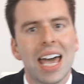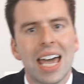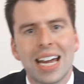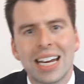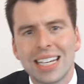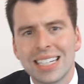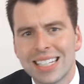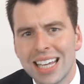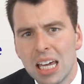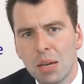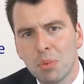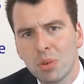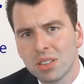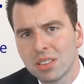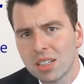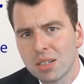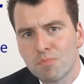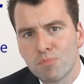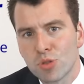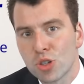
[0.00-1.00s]
and is able
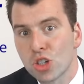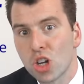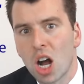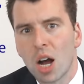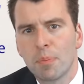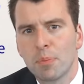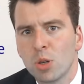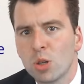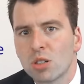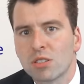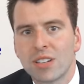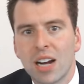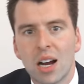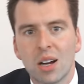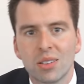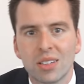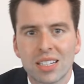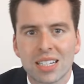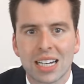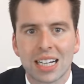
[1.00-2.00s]
to shop you
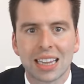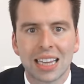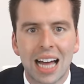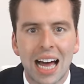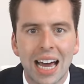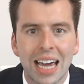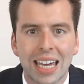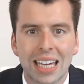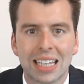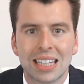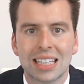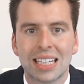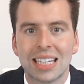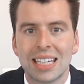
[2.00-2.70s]
around as a client